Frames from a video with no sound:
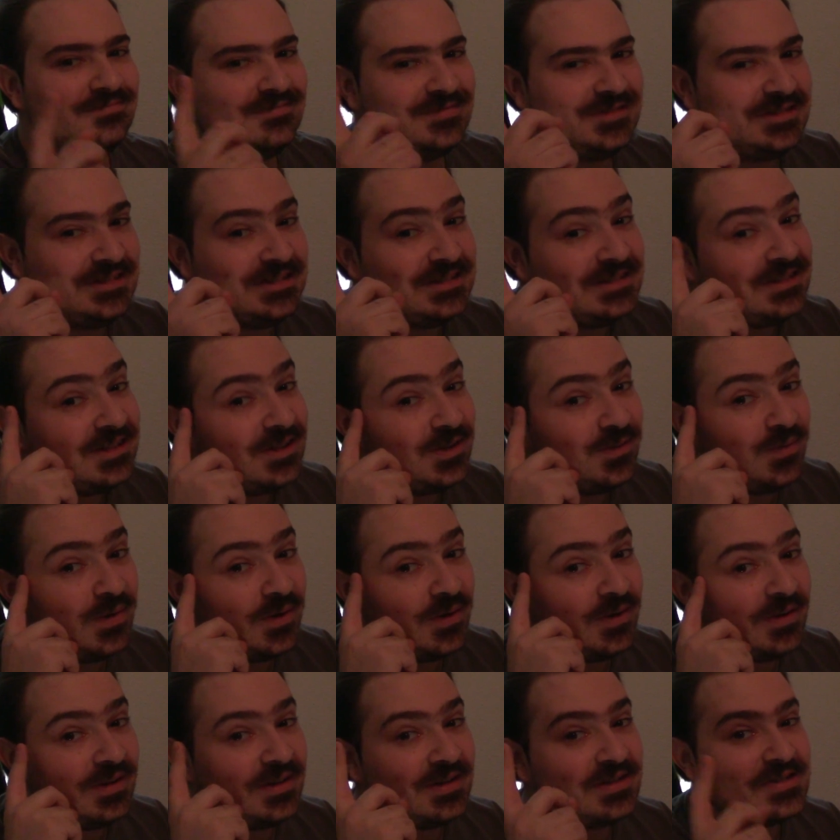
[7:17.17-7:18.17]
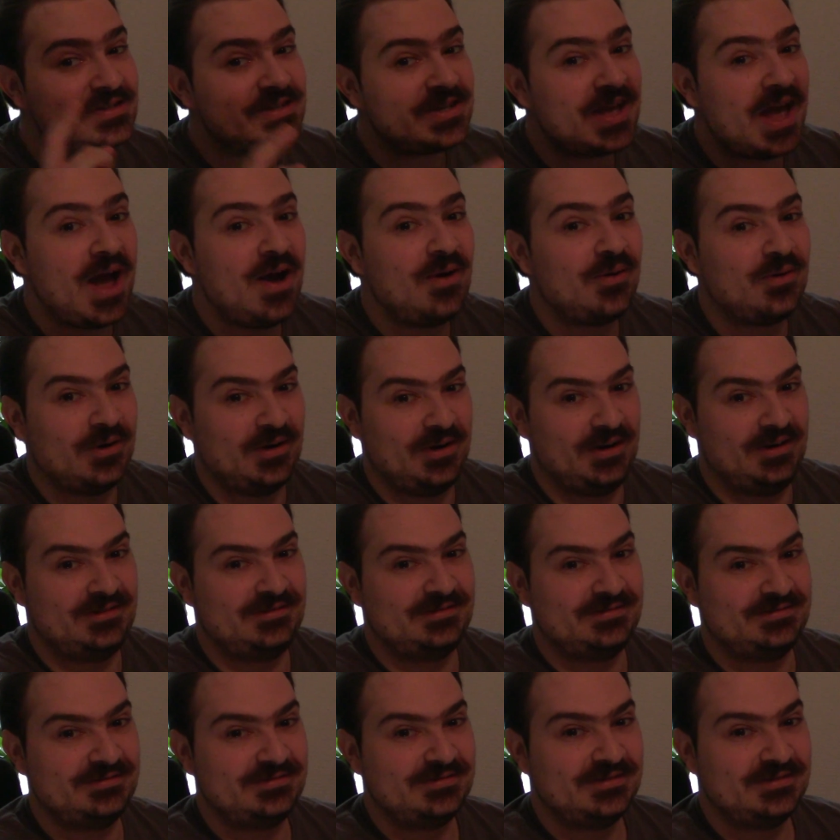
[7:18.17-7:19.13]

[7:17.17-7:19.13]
still wearing the Scouter.